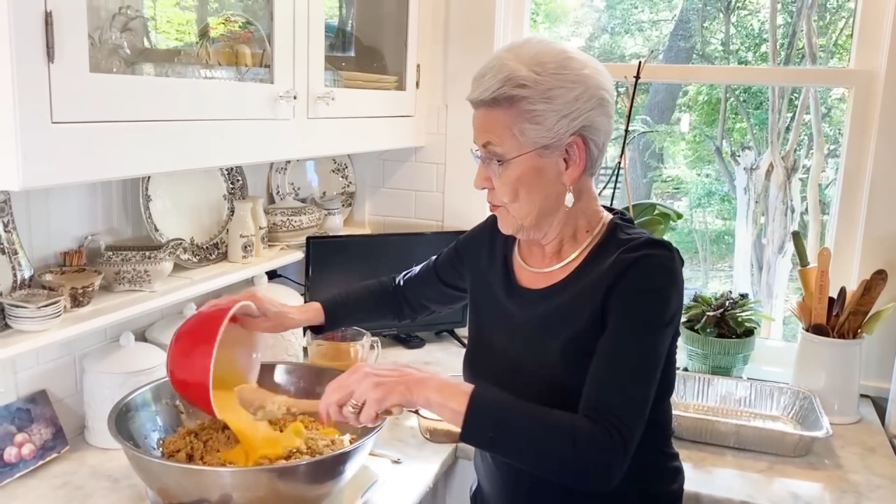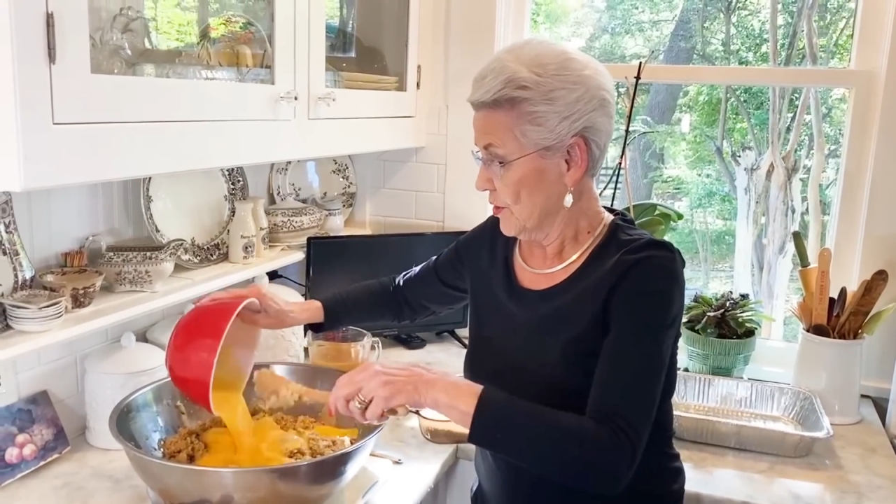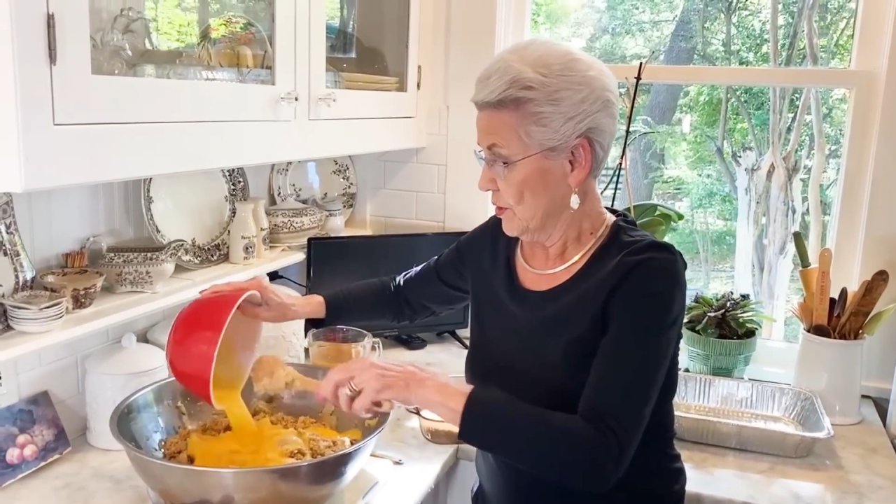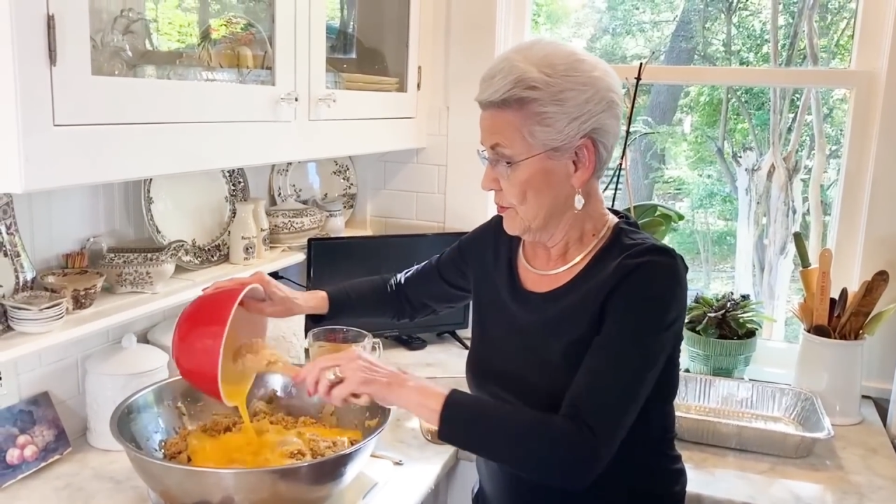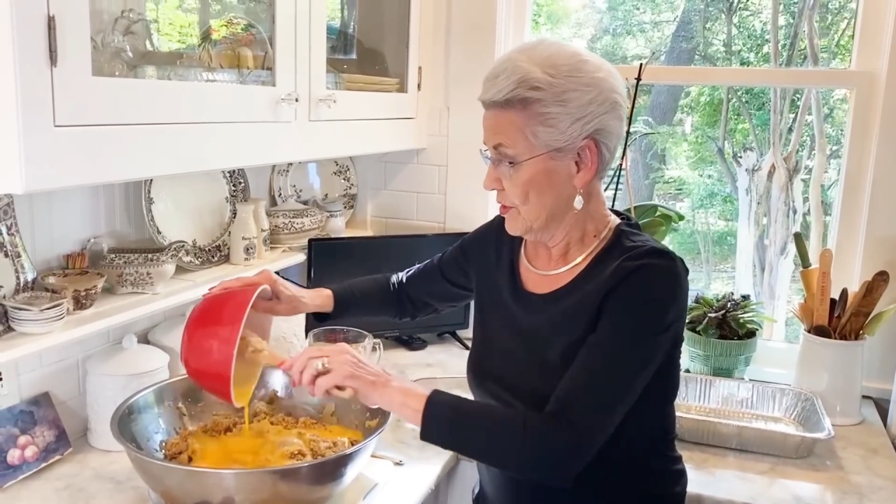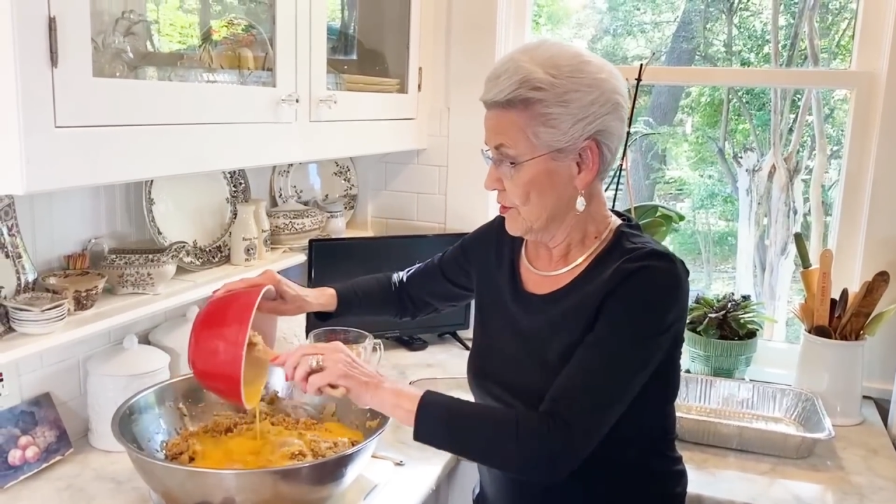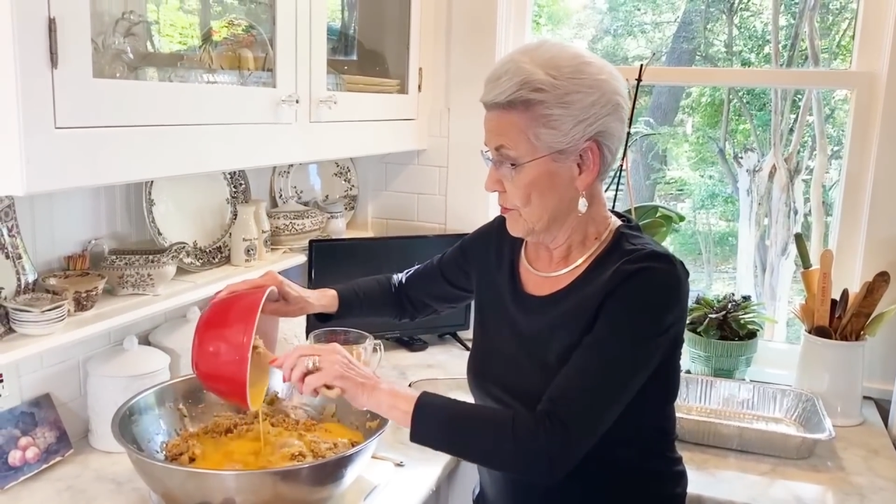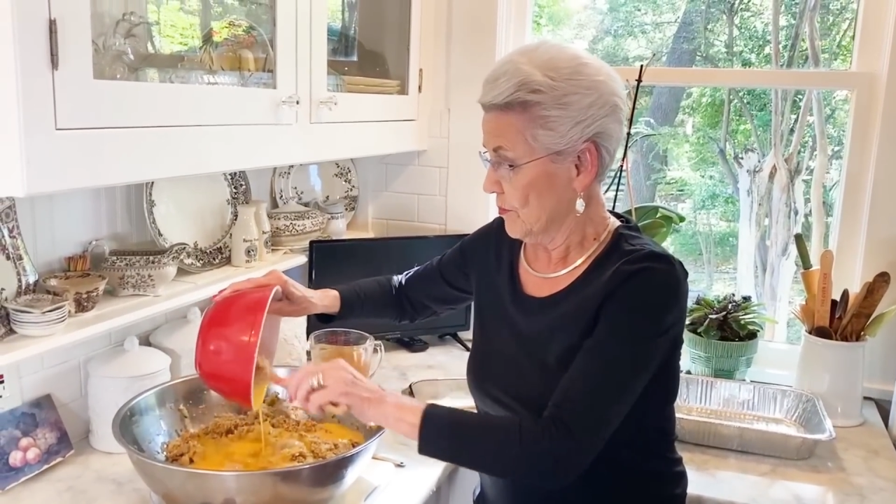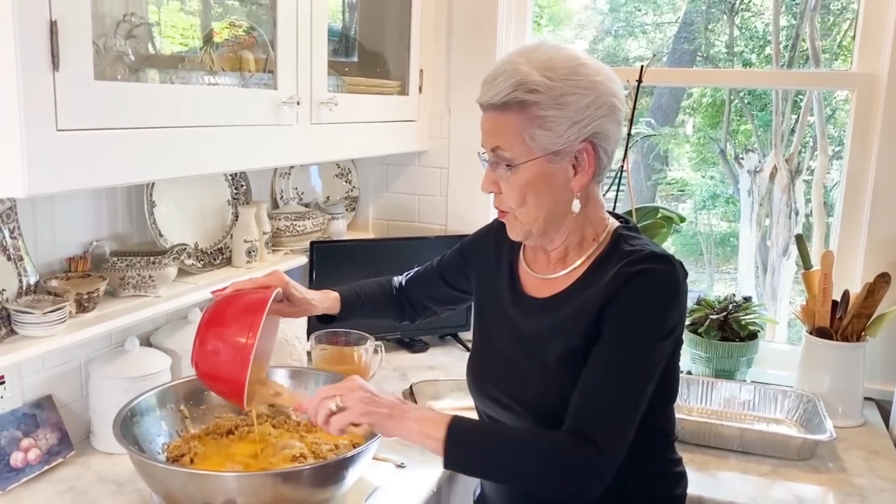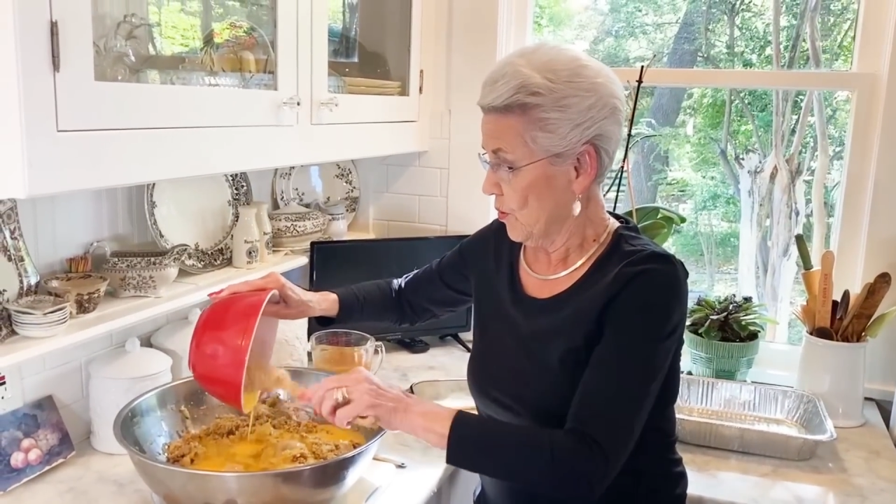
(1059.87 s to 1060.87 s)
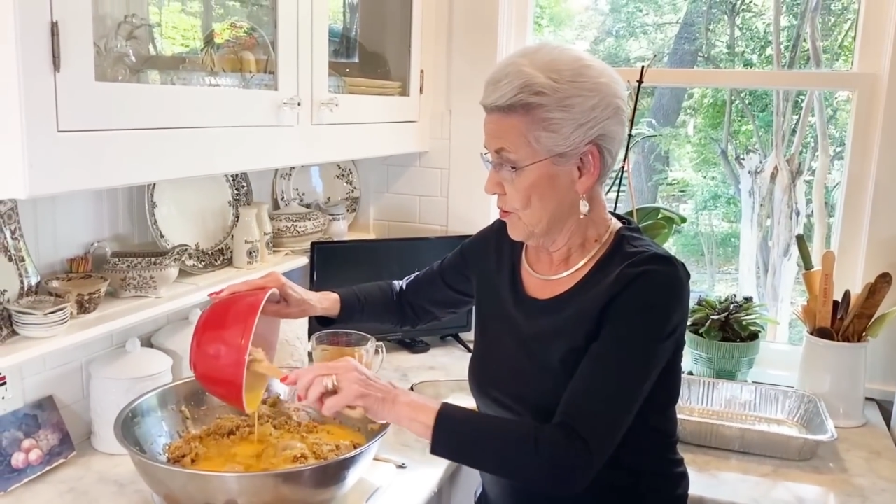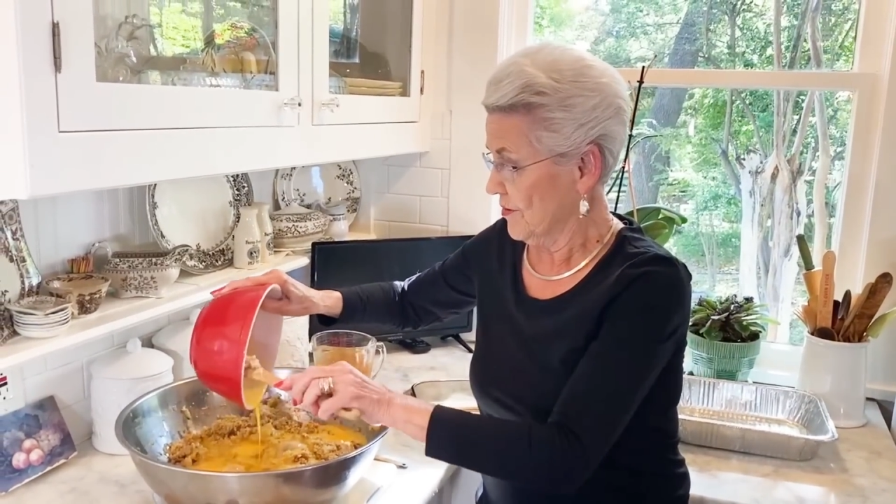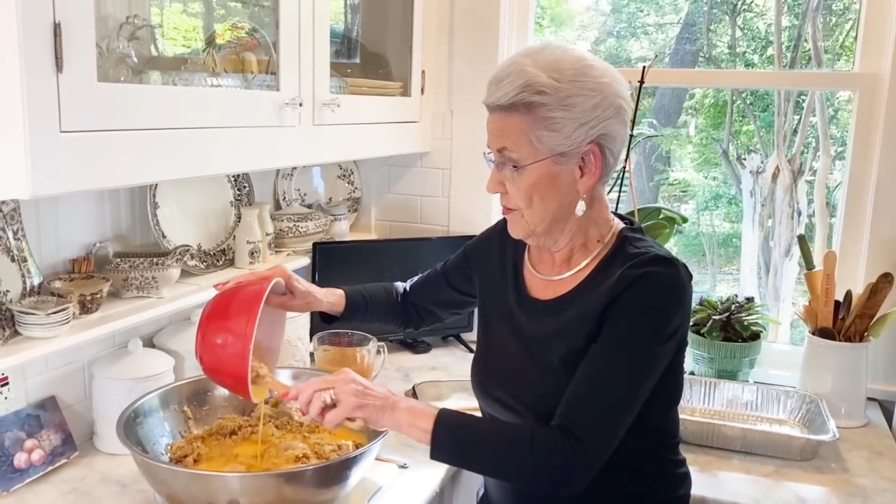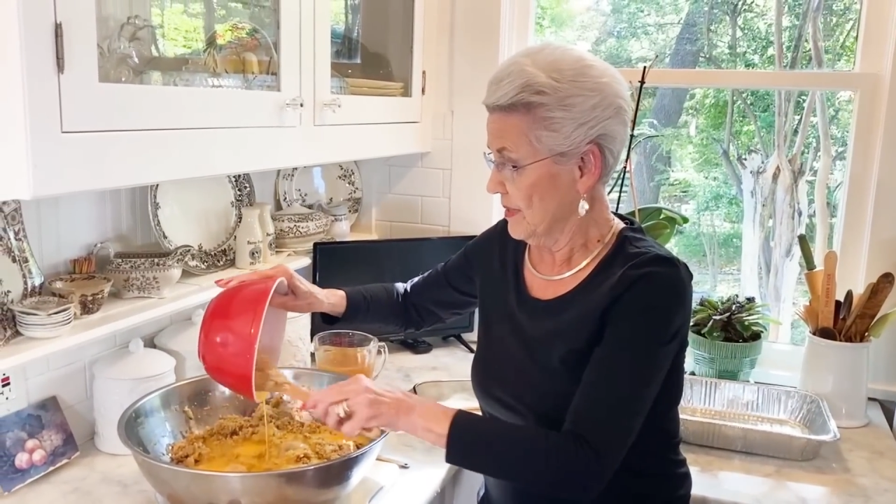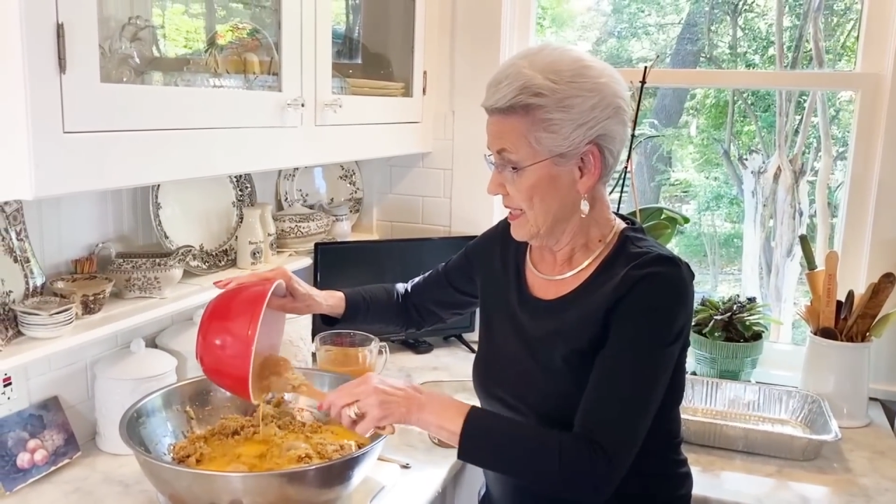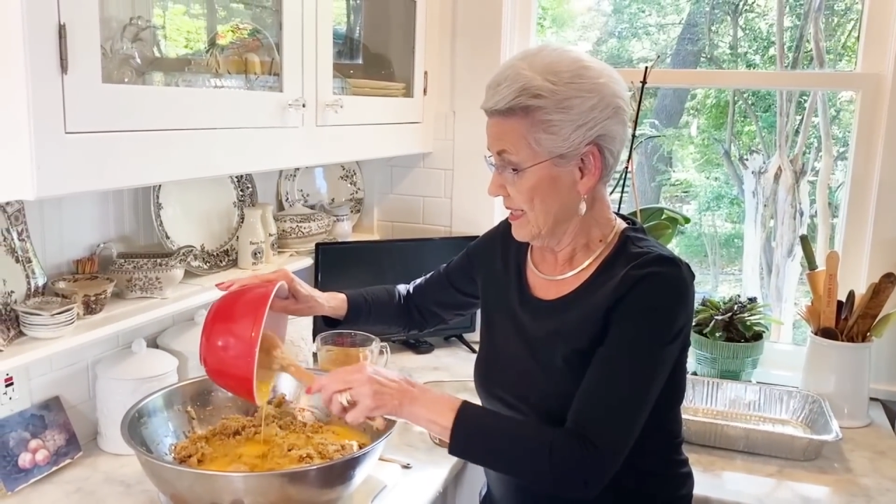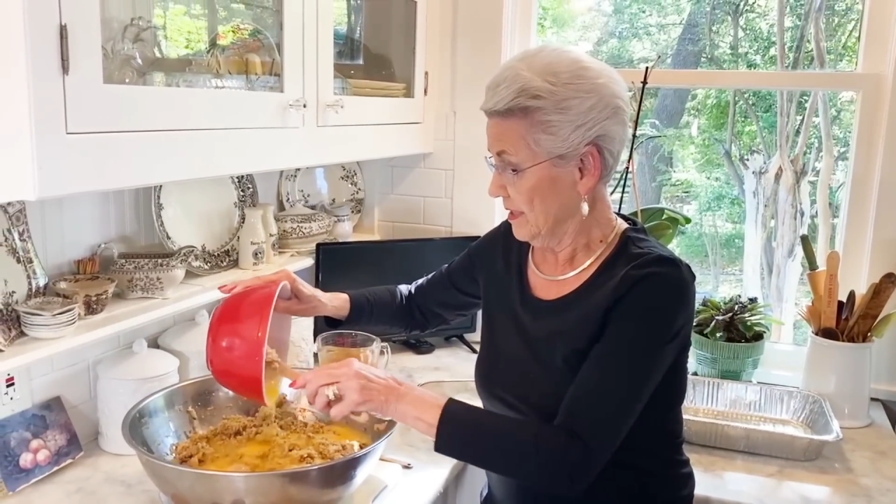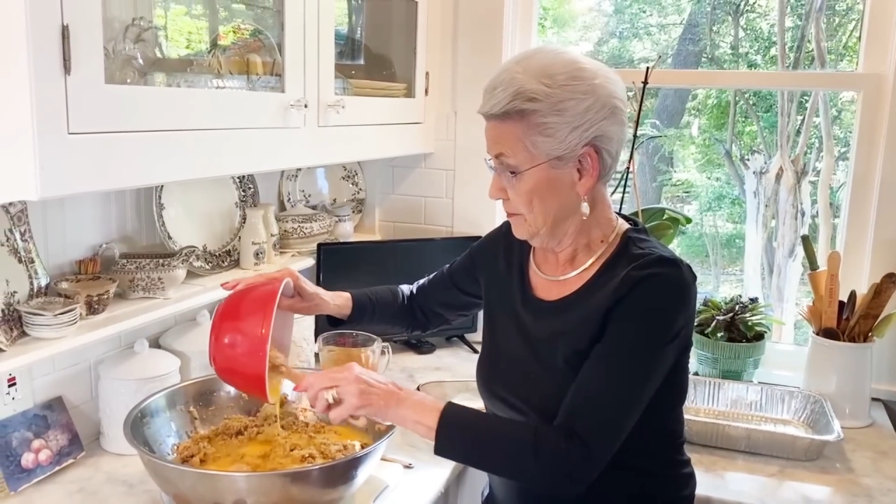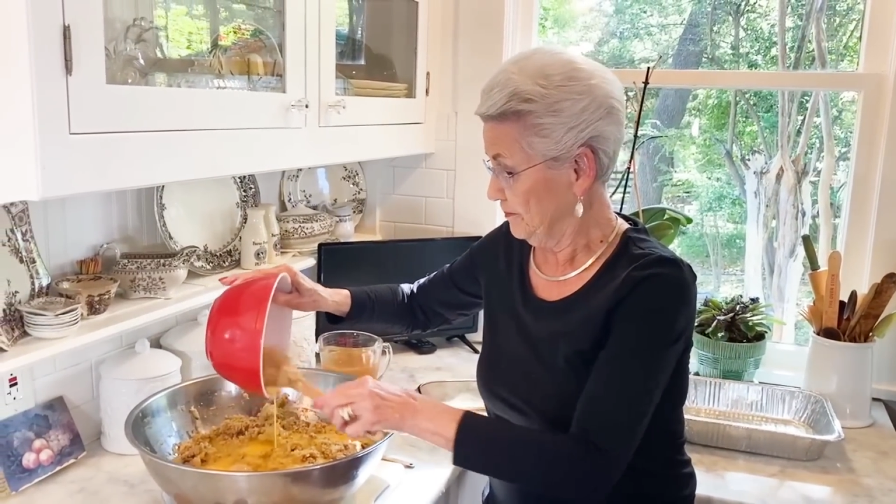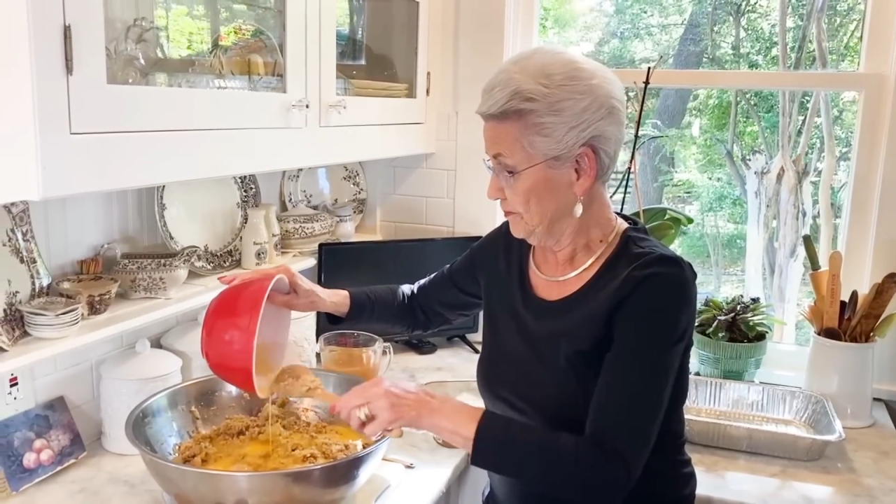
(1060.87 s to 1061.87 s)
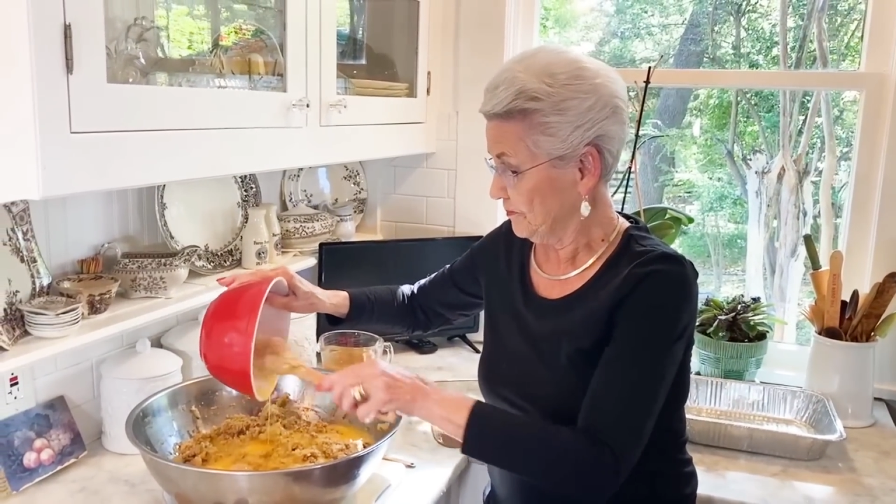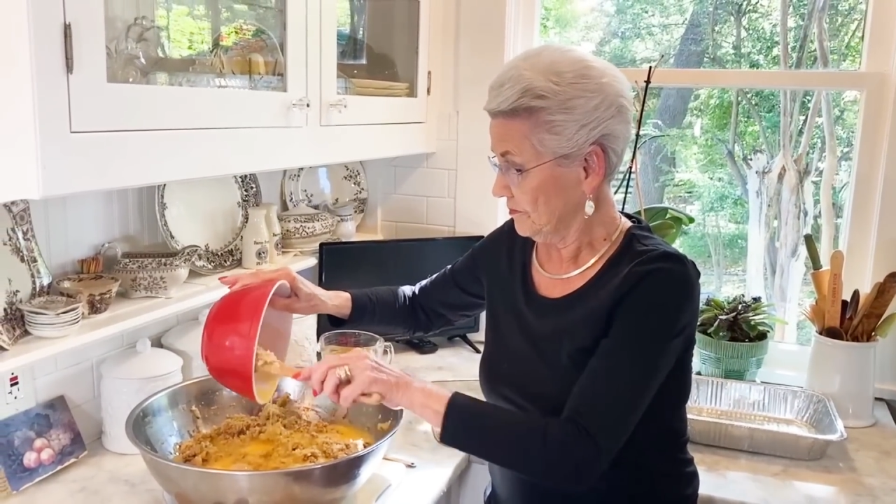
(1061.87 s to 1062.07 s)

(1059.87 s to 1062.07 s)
We're going to pour them in.